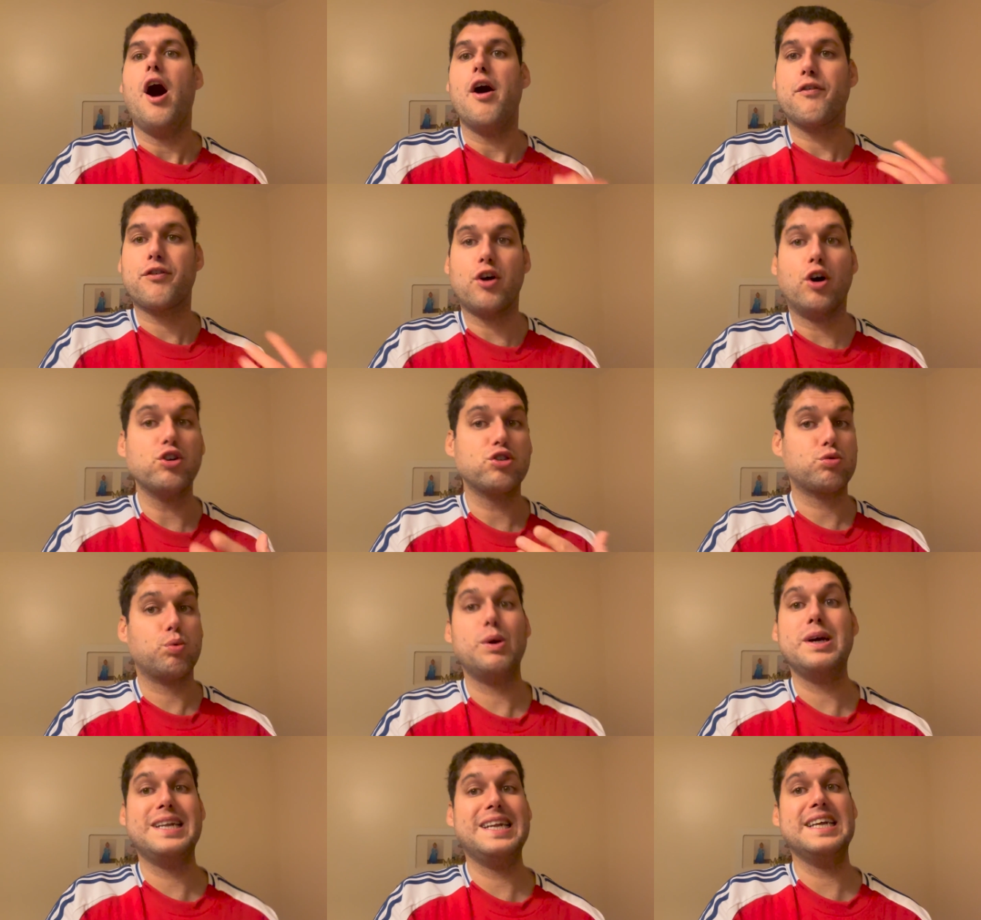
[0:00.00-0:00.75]
Of course,
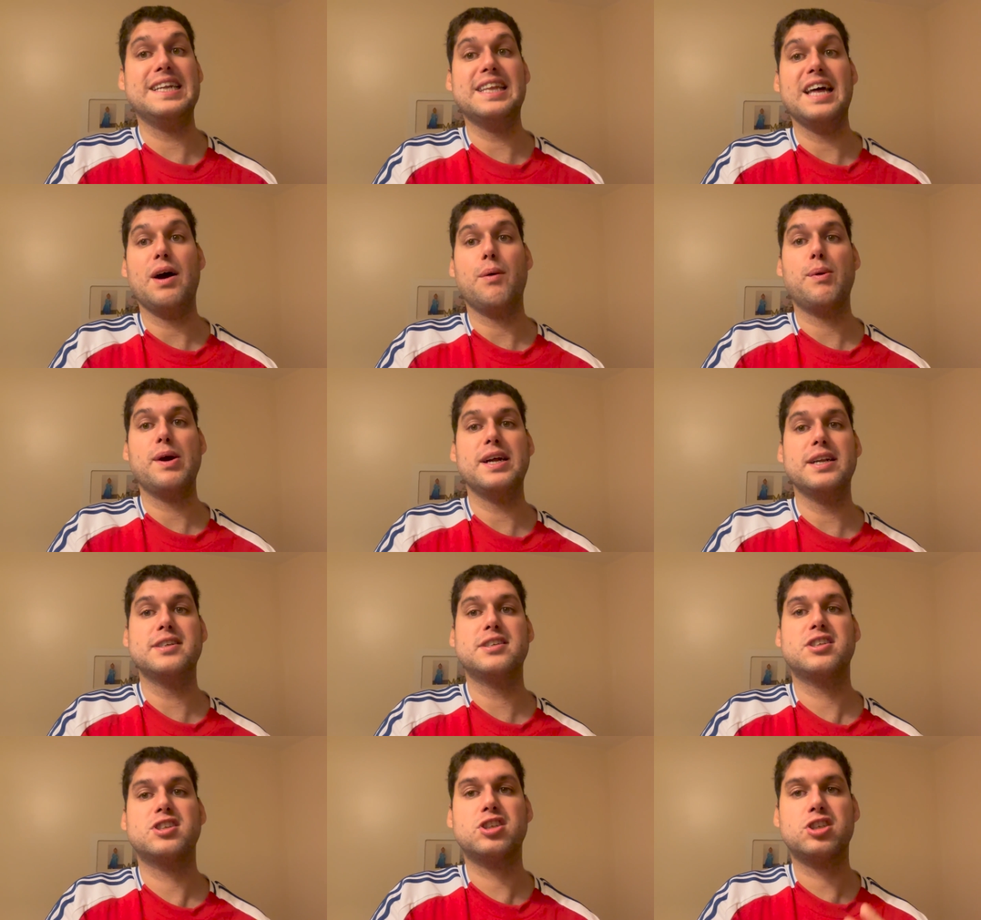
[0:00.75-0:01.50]
we needed that
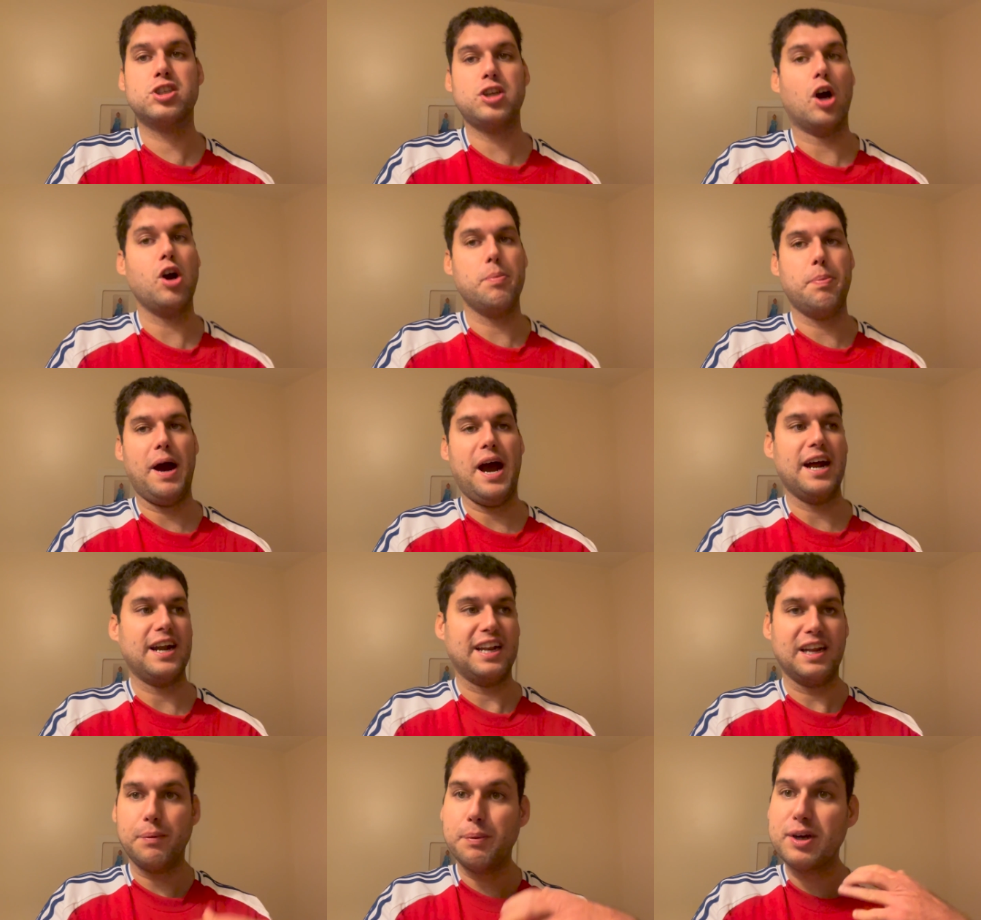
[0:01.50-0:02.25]
win so
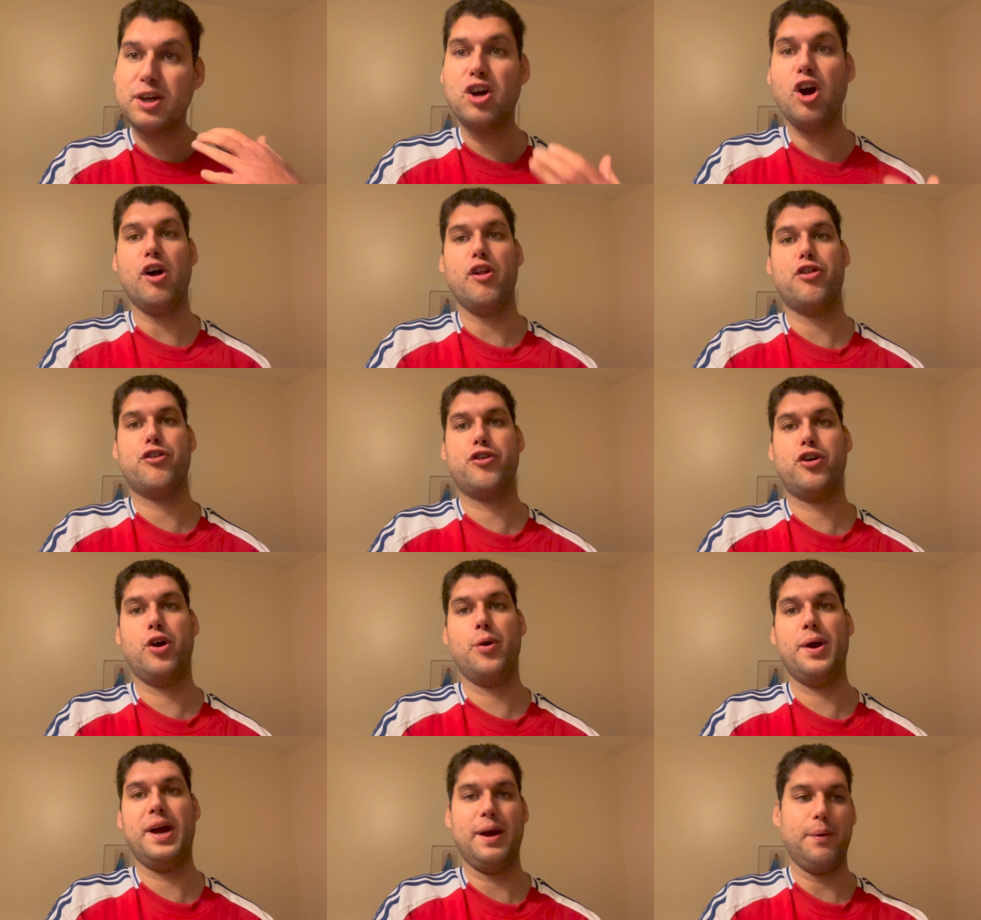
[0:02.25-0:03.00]
badly. We got
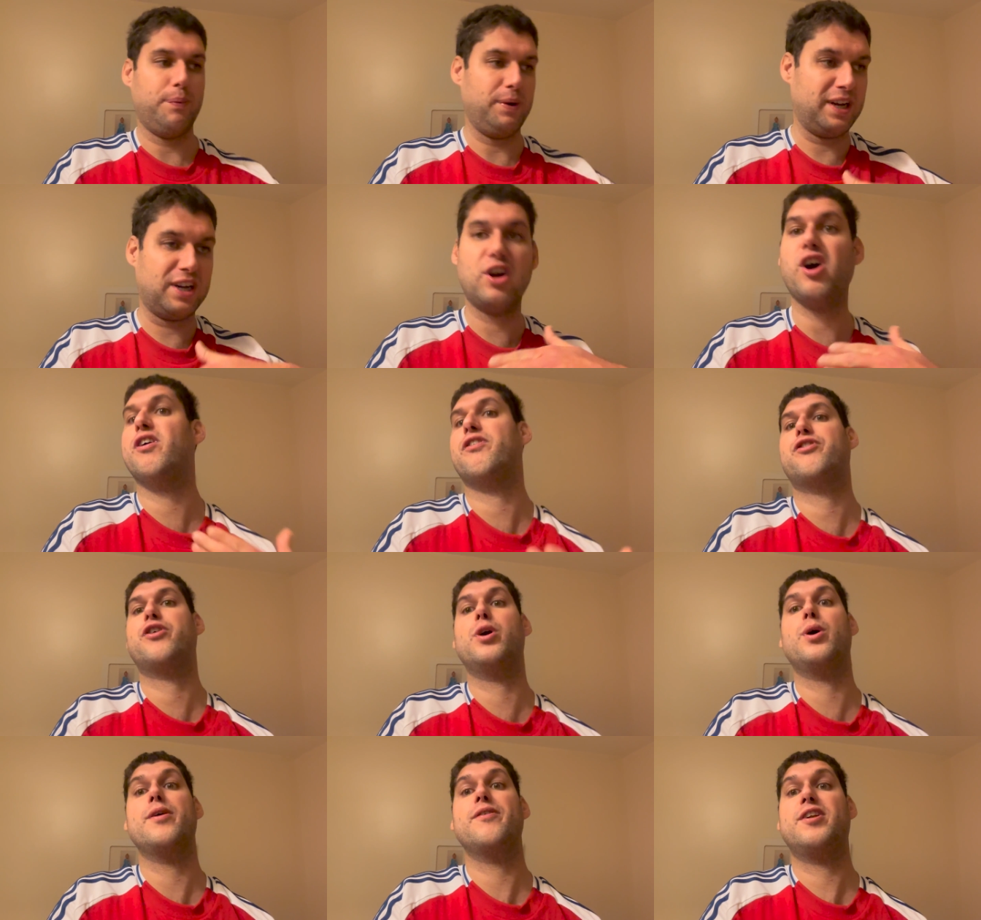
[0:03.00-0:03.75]
through it. We got
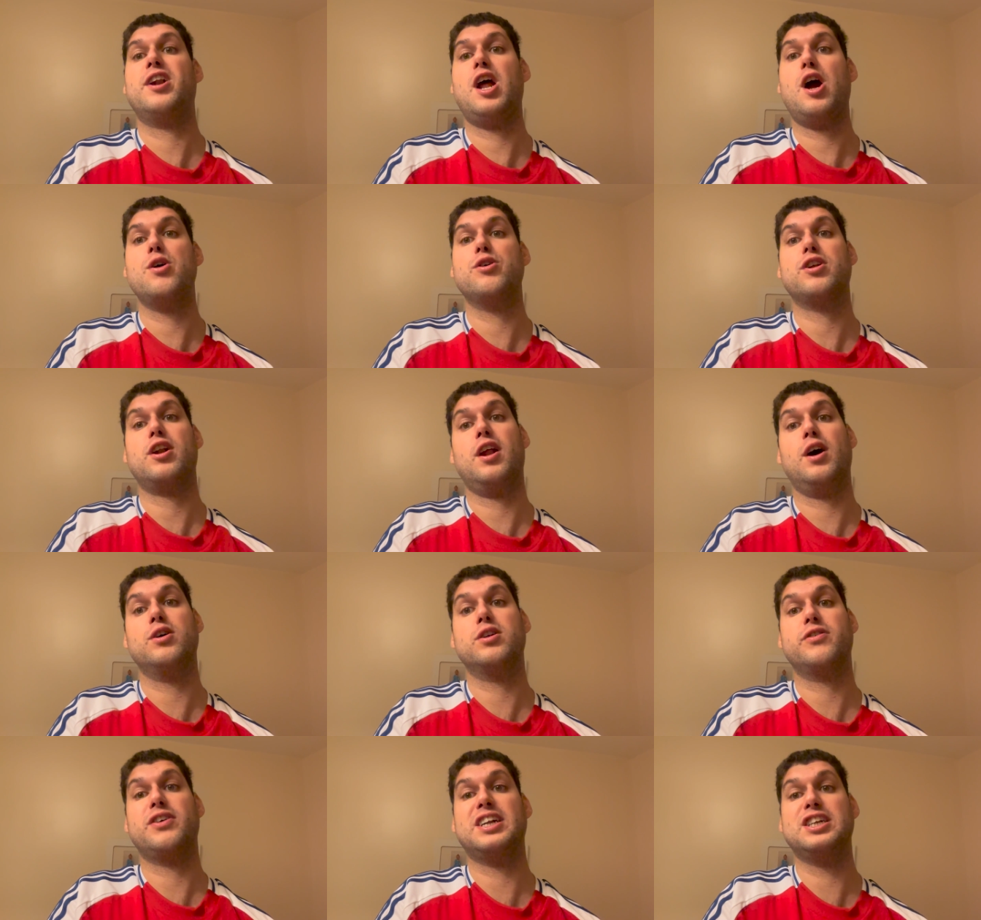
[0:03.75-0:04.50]
through it with loads and
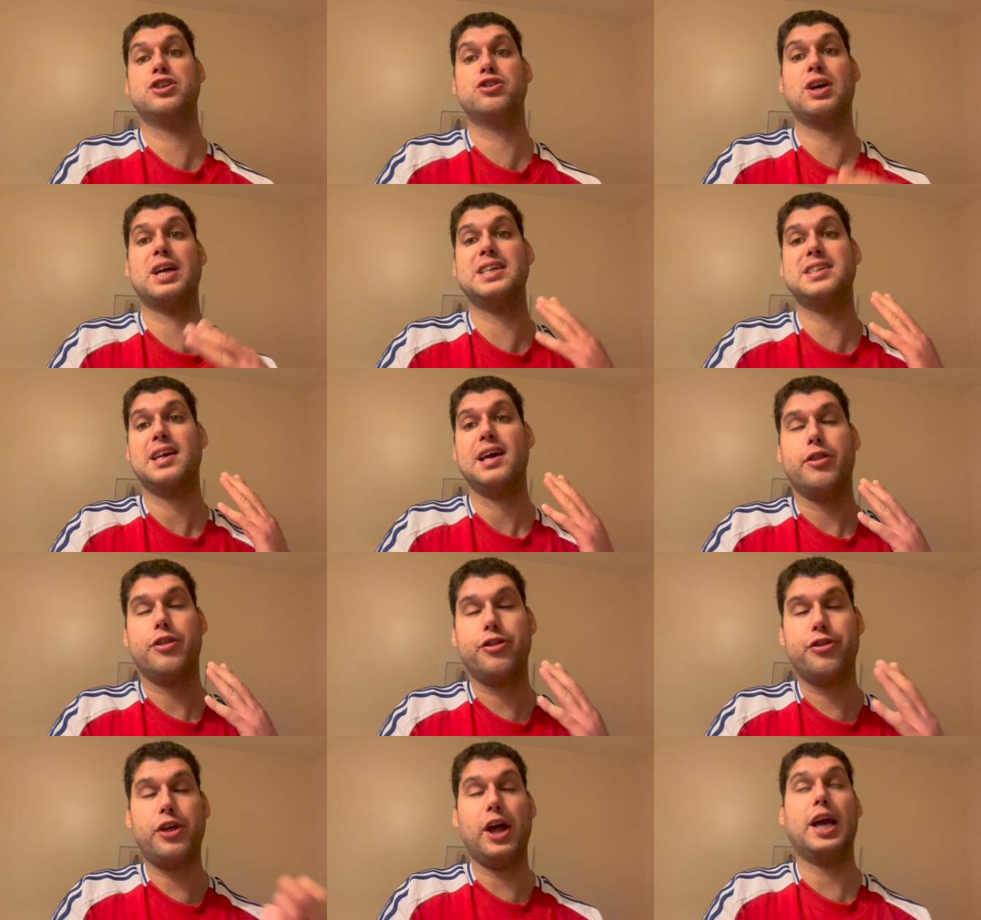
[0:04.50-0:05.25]
loads of injuries.
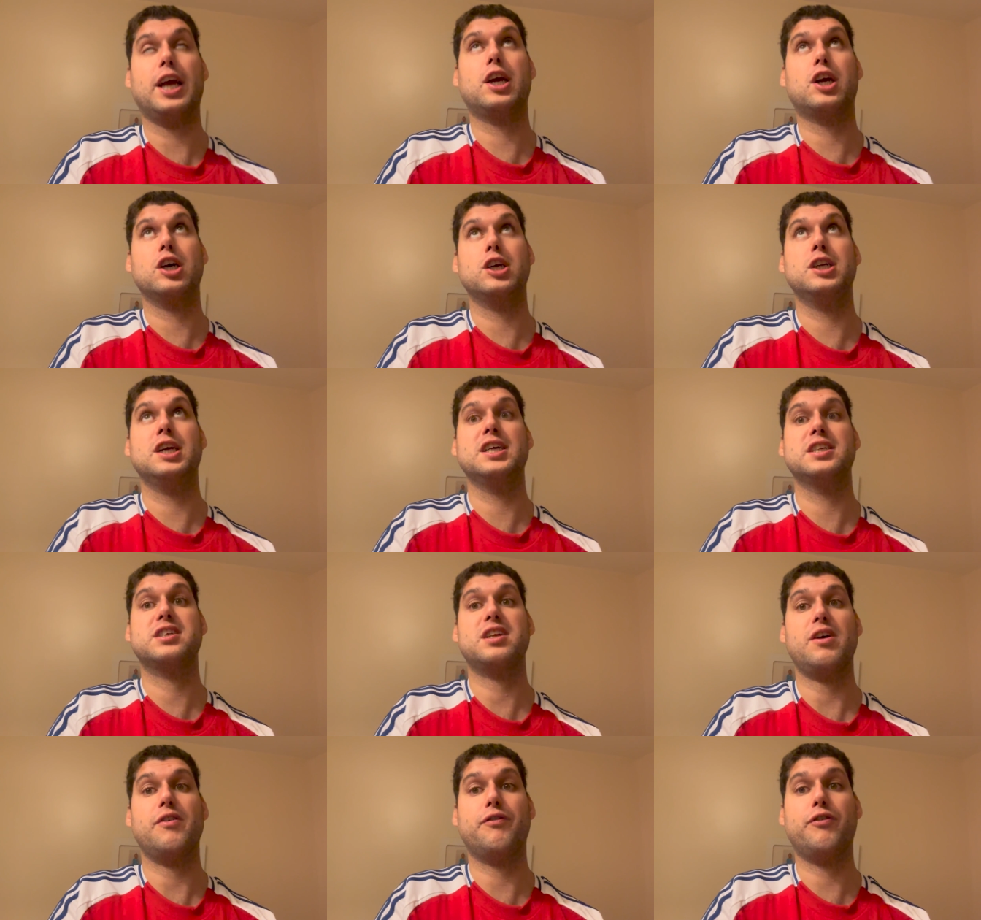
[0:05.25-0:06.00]
Thank
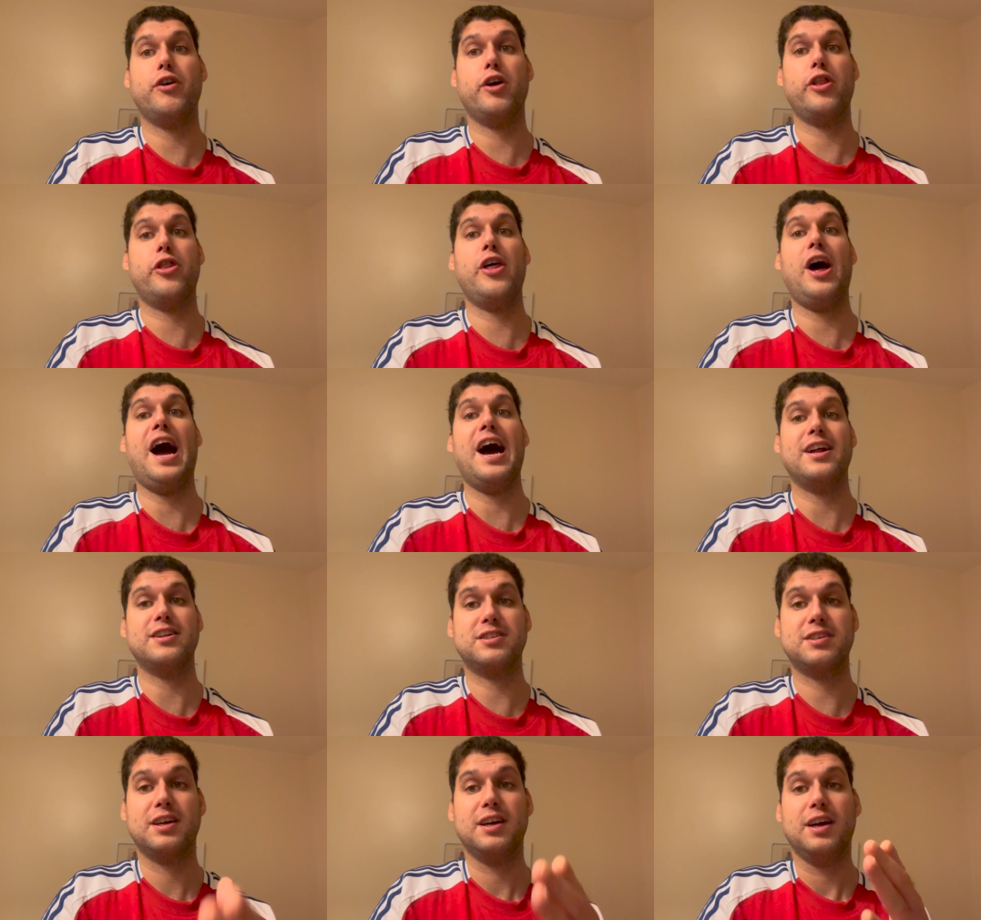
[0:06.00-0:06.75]
goodness for
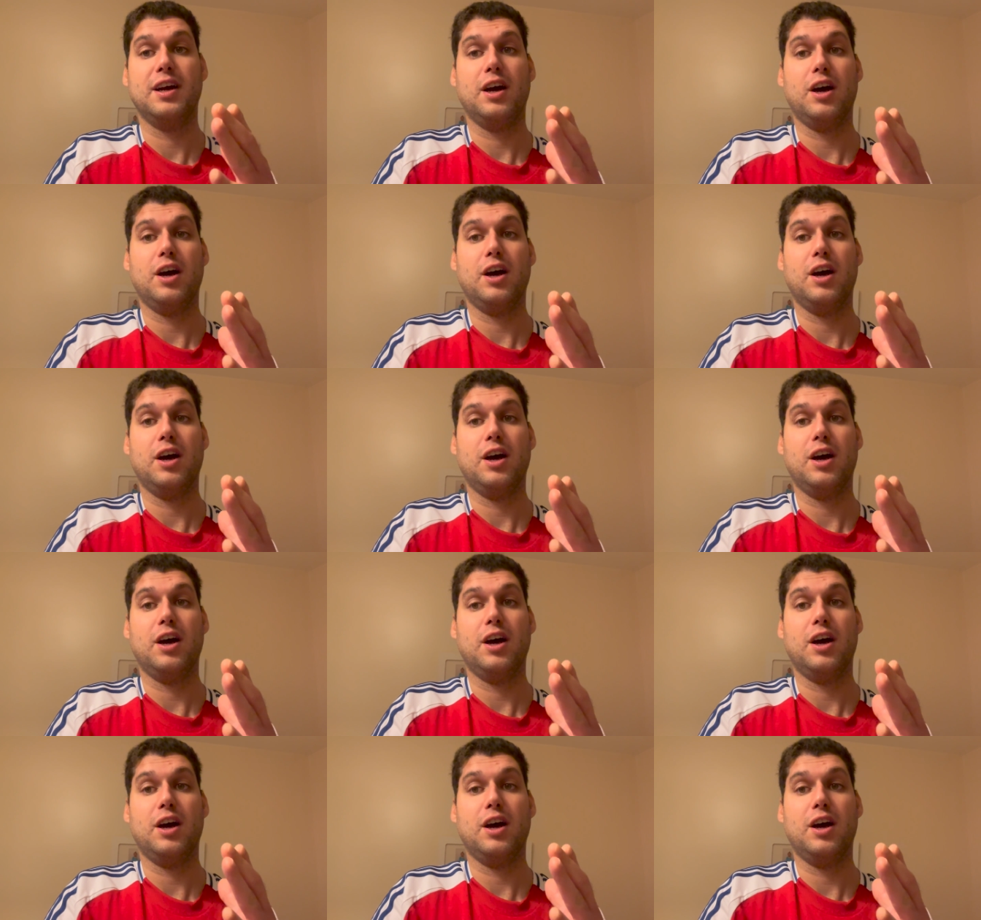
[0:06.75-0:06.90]
that.